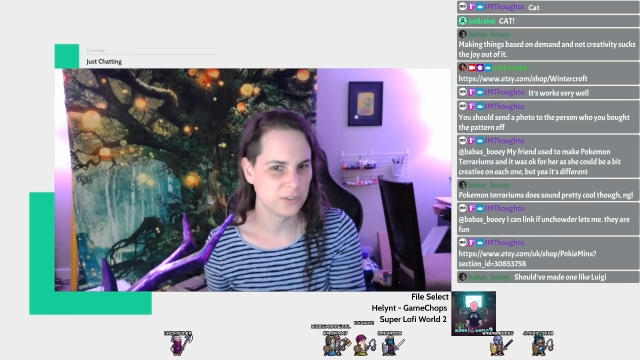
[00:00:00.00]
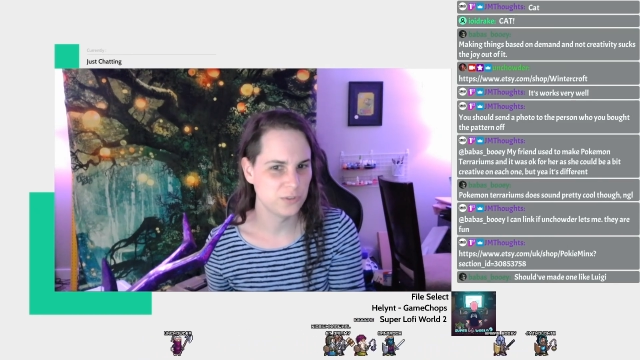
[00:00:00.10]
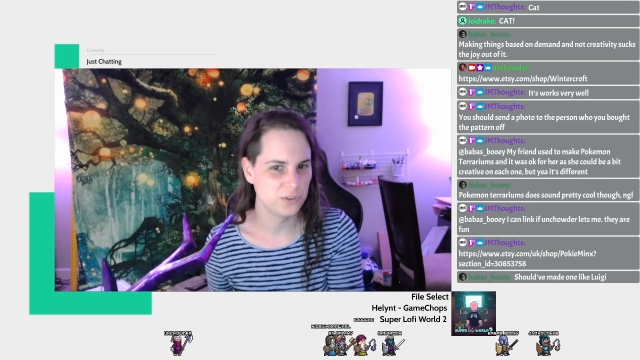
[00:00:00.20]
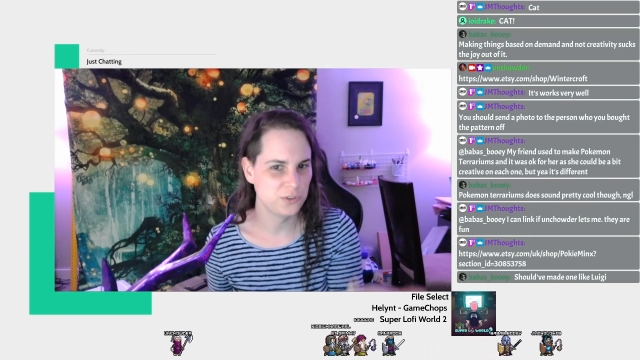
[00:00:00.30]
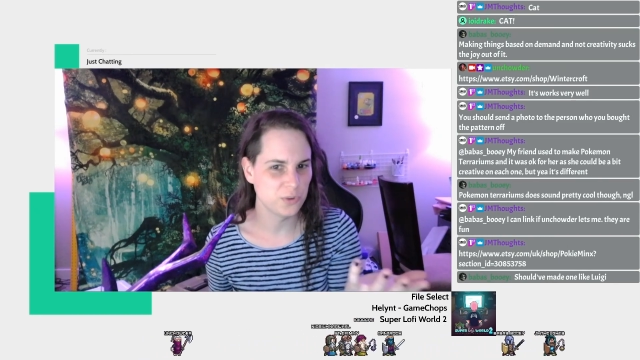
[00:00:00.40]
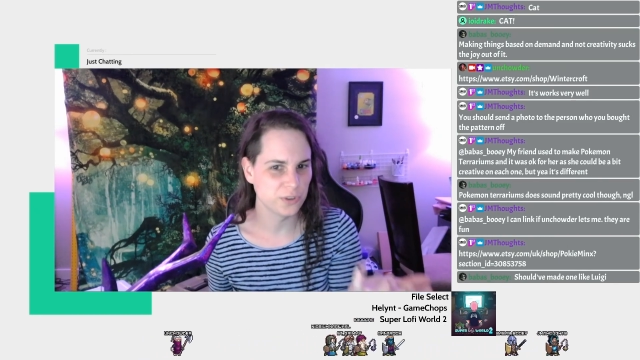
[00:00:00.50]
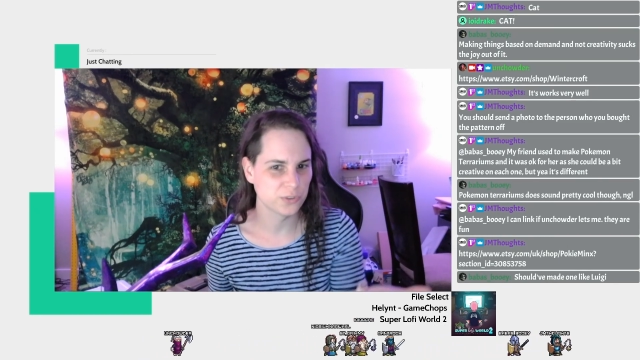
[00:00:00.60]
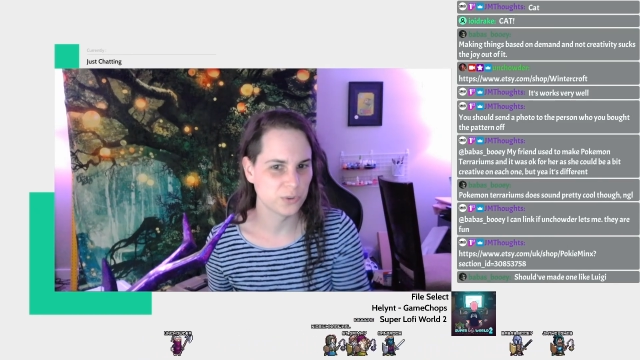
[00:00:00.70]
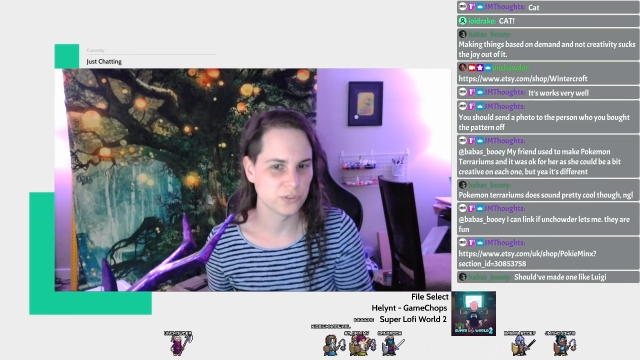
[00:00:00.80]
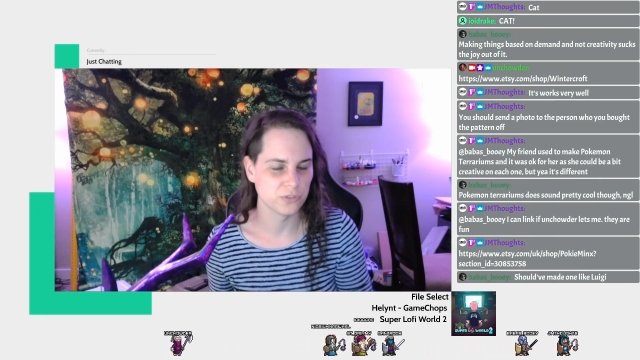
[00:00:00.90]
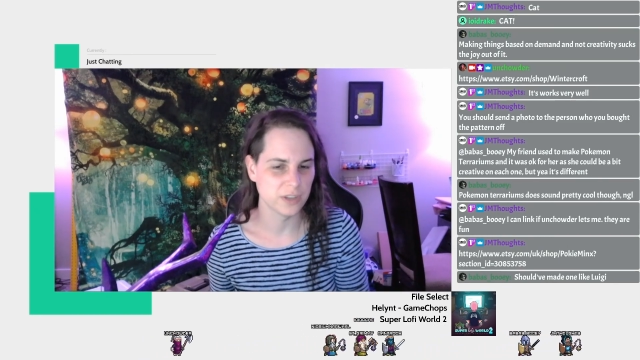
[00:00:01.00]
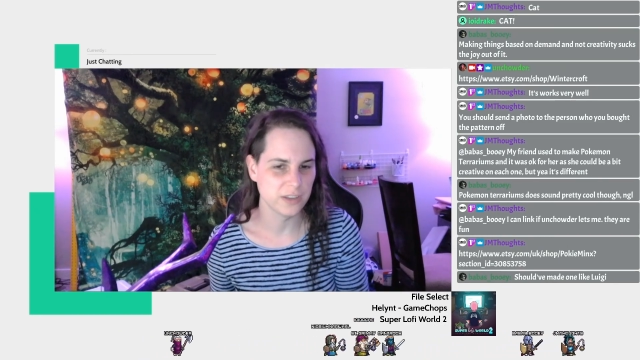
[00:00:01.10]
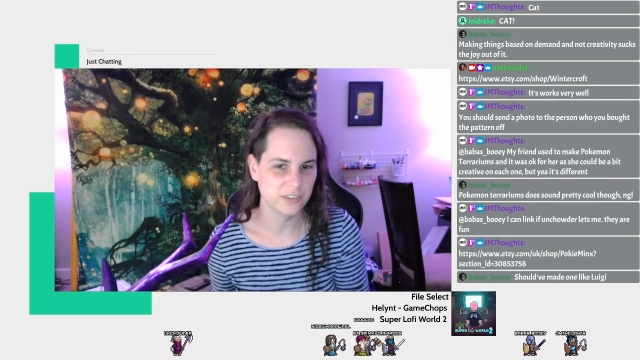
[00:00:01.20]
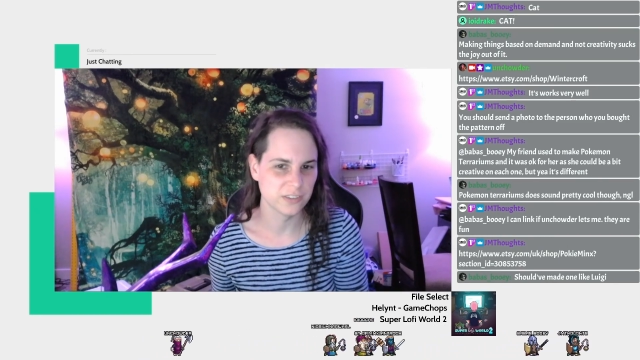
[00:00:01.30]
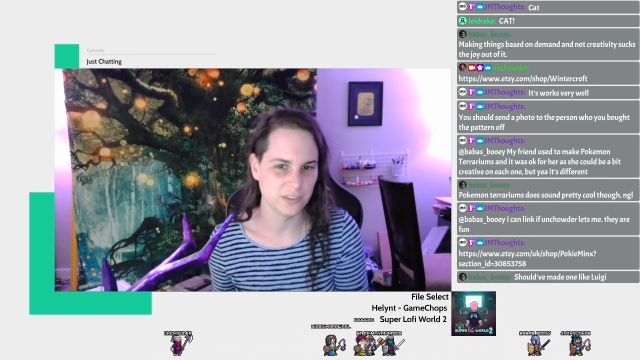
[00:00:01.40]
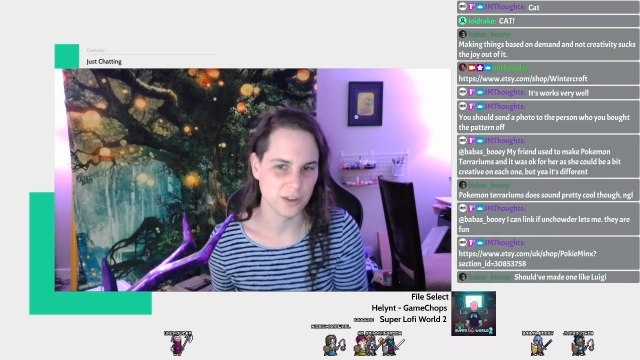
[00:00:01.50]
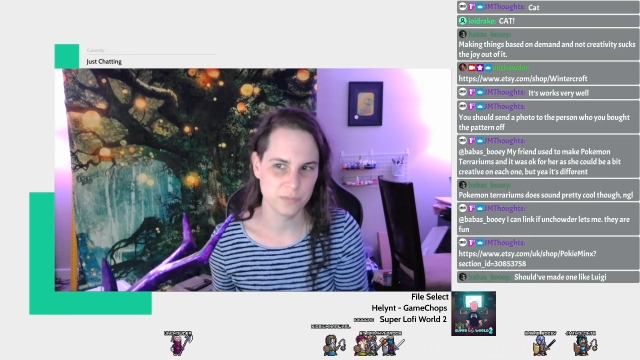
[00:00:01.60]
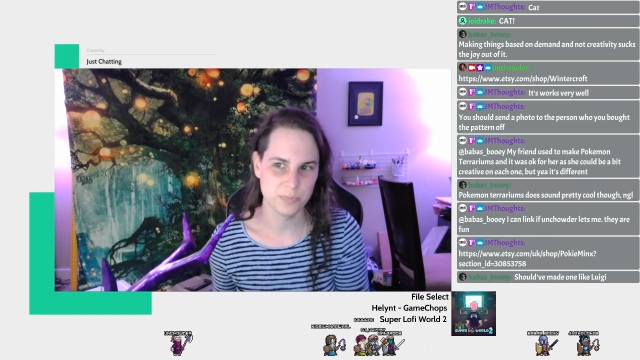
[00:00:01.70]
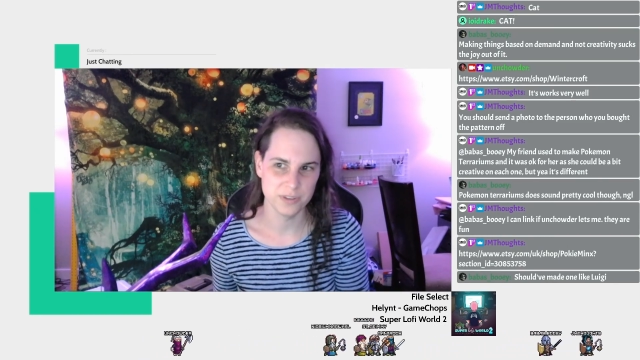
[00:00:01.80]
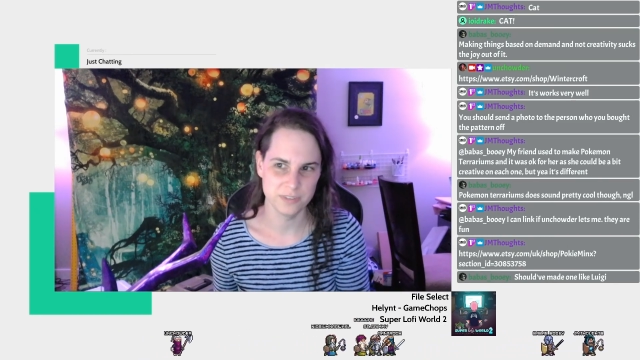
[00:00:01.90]
you could do all sorts of licensed stuff,
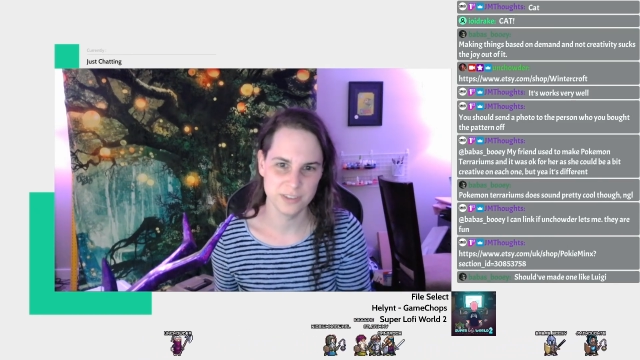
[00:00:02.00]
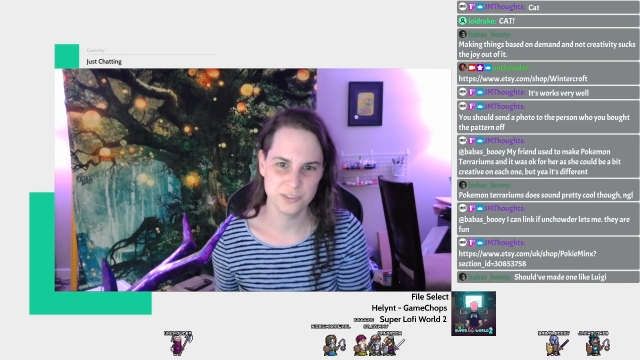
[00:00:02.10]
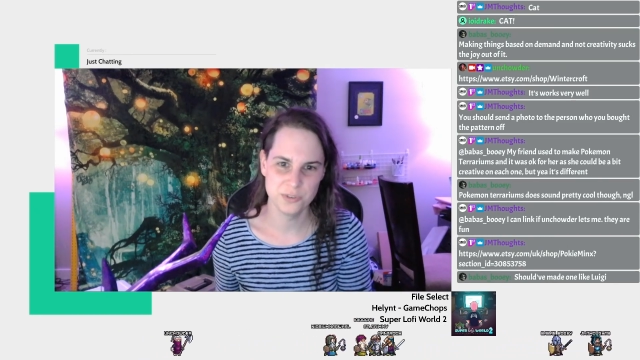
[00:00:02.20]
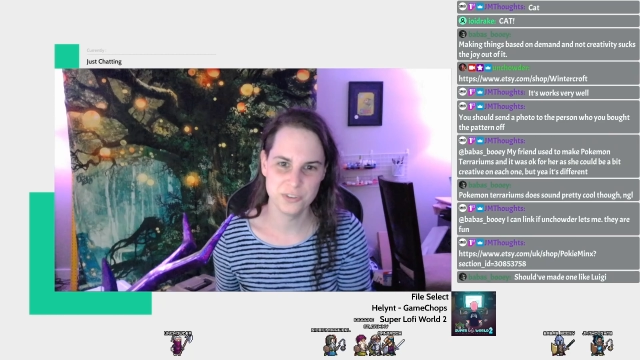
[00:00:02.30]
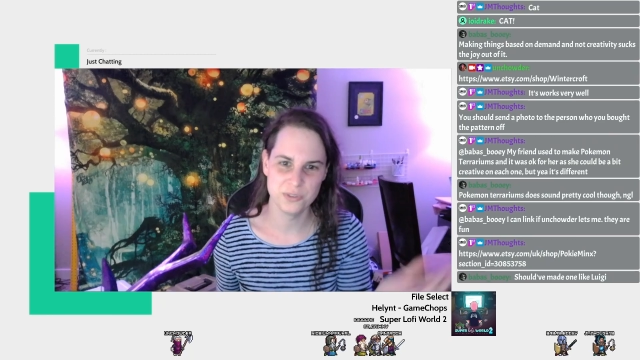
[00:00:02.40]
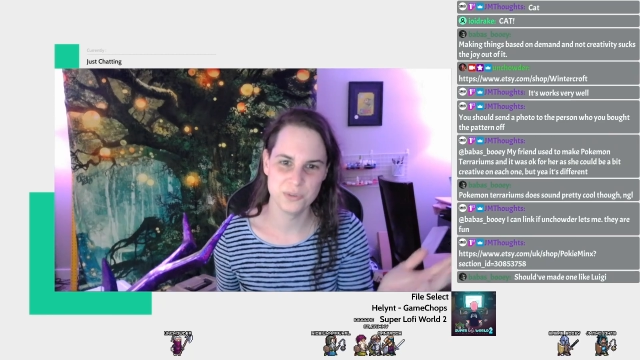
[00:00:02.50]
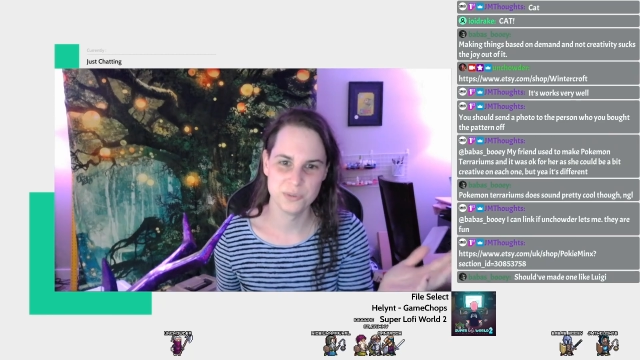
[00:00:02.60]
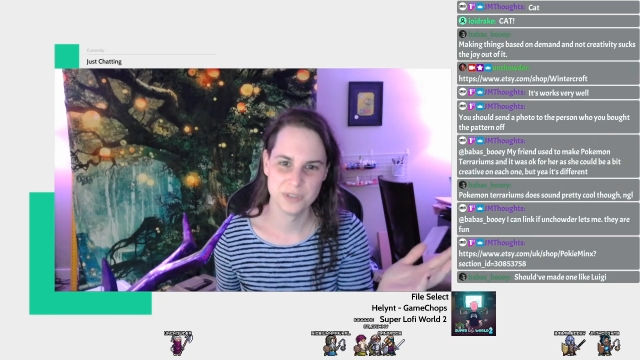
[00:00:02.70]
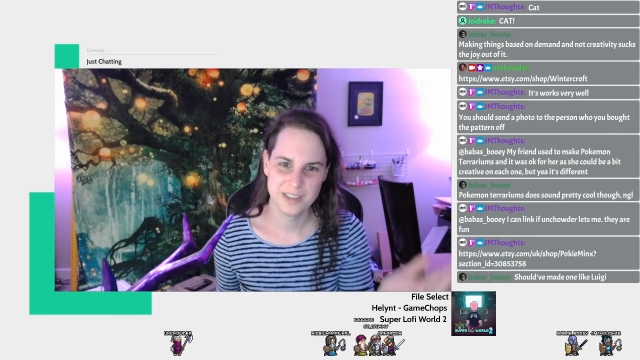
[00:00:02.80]
but as soon as you